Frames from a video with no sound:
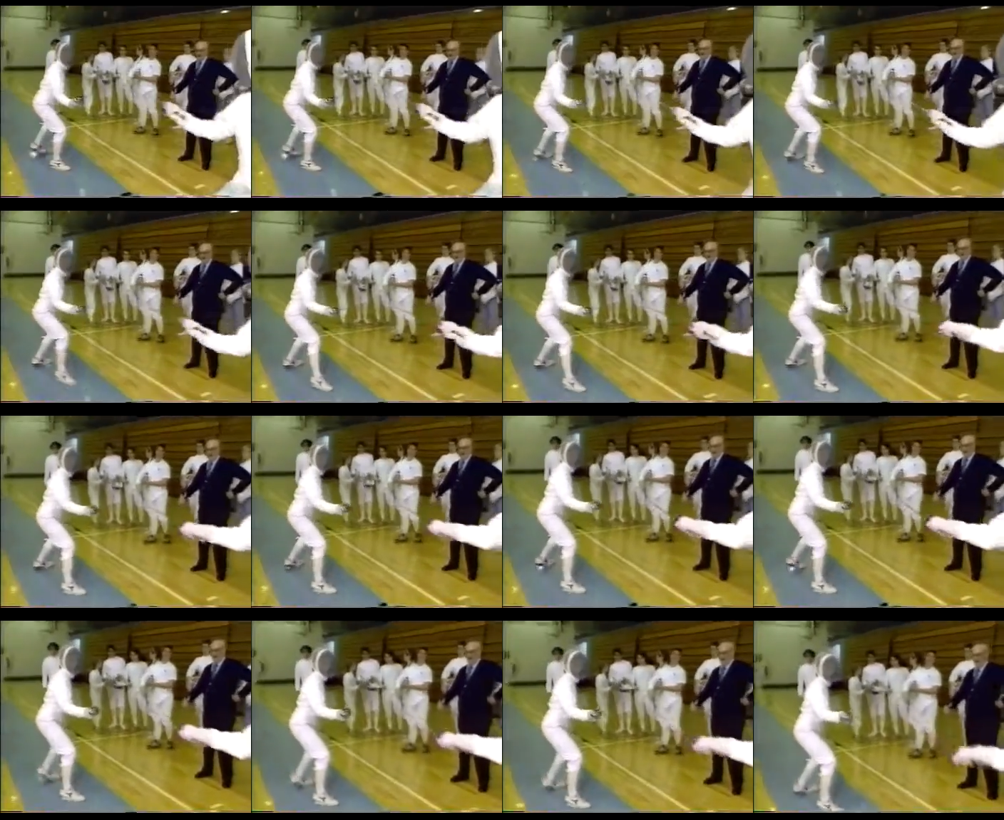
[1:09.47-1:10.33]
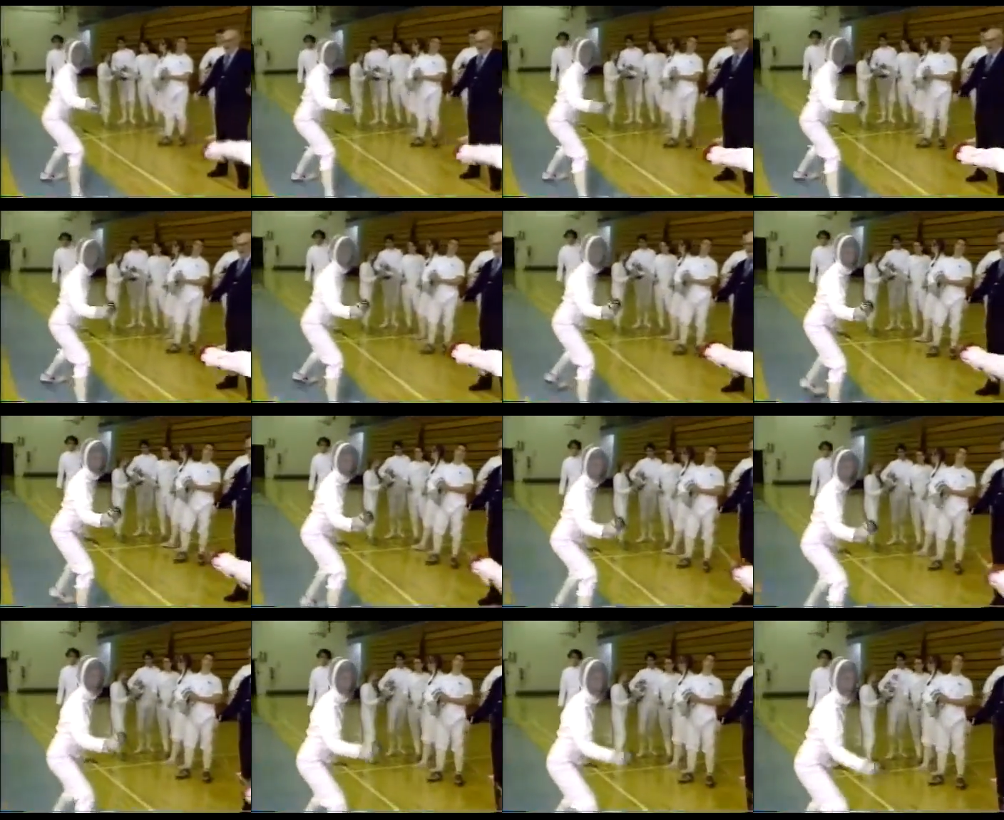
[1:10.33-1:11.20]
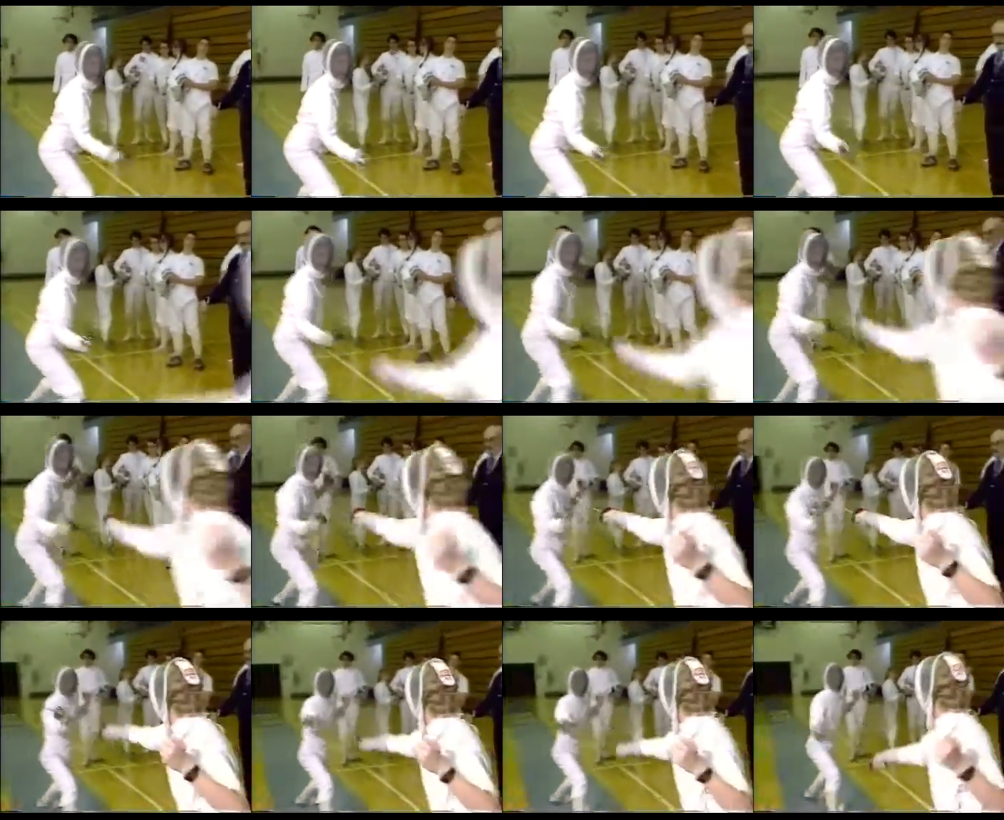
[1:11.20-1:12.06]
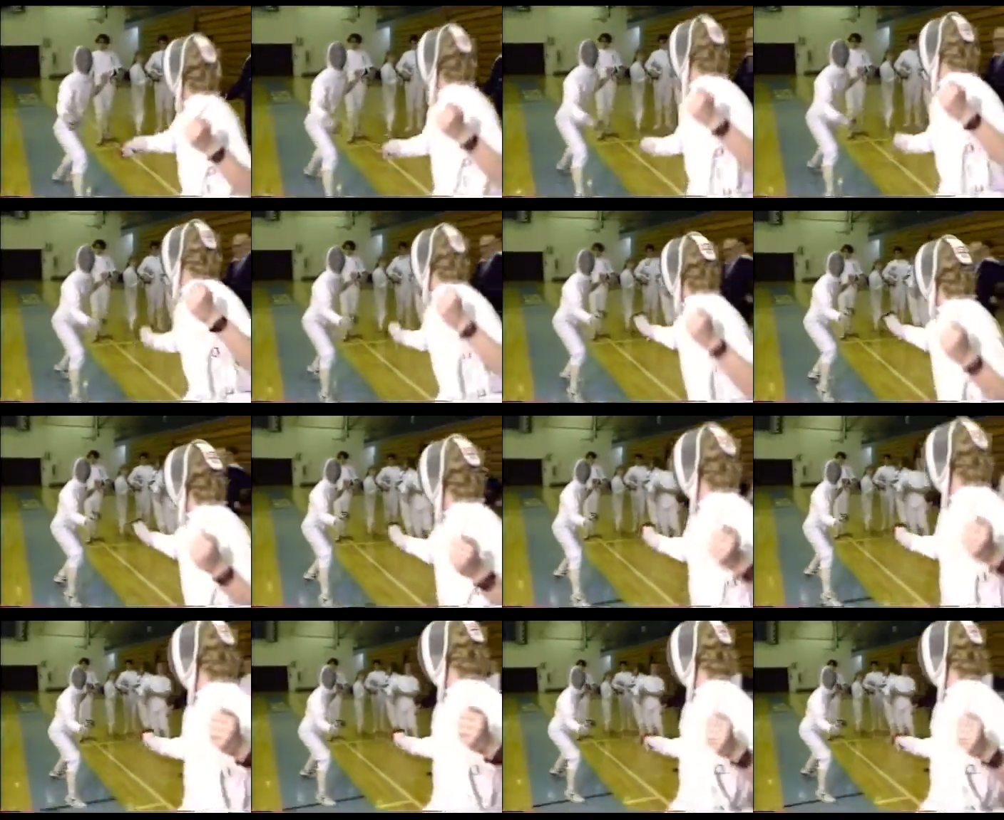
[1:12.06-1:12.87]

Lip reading: Nobody's mouth can be seen.